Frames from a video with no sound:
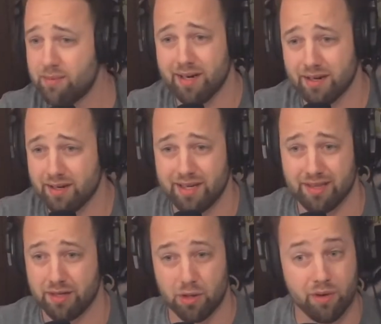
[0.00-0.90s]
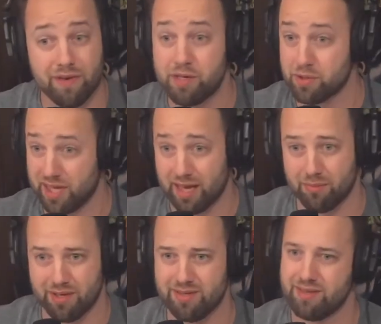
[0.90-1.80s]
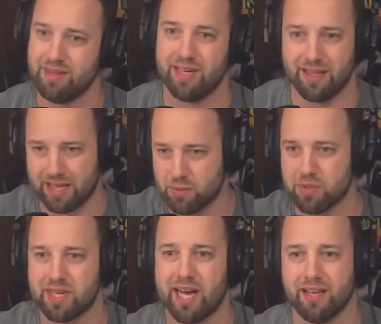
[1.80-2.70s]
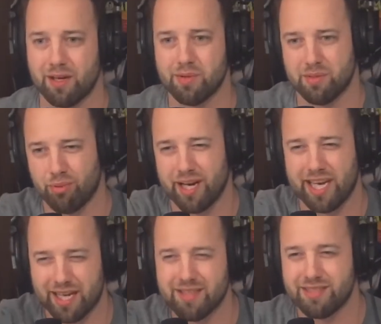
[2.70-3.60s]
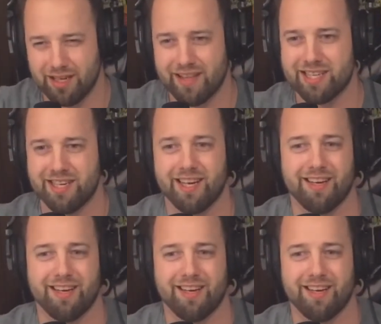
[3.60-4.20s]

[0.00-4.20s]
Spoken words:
America at the new Avengers campus, and that's where Scott like goes to break in and steal that tech.